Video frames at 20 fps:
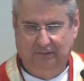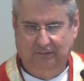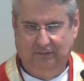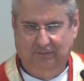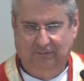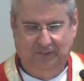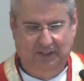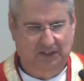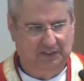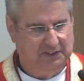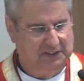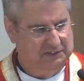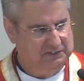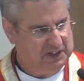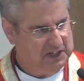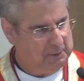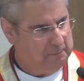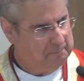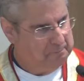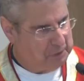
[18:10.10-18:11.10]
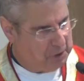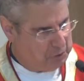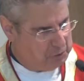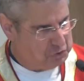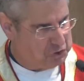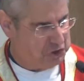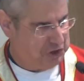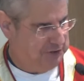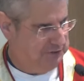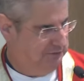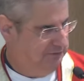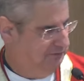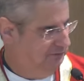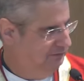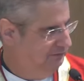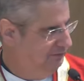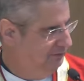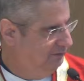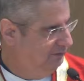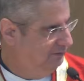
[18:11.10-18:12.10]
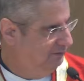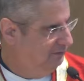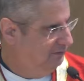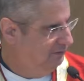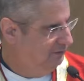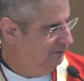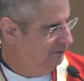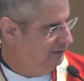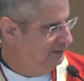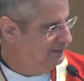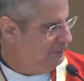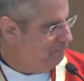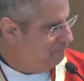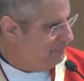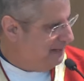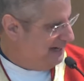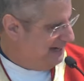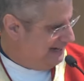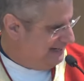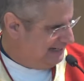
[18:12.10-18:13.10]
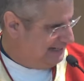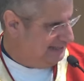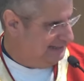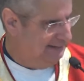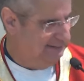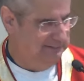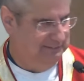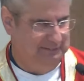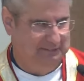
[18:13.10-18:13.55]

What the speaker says: feeling the emotion and the pain